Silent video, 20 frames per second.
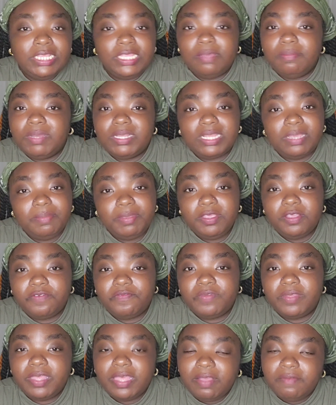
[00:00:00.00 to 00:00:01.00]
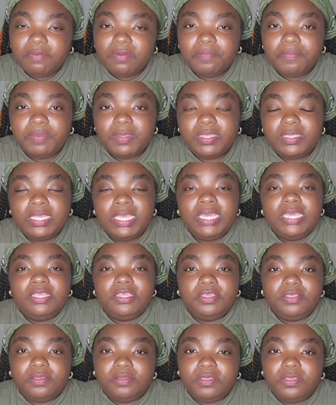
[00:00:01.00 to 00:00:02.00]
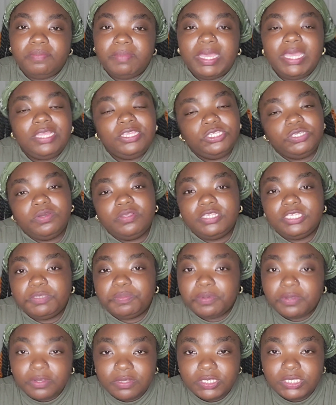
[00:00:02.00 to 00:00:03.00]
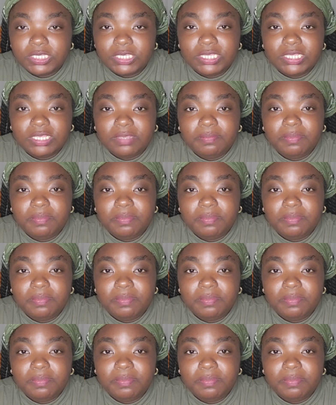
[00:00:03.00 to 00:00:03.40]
They might not be your forever, but, you know, you might enjoy this person.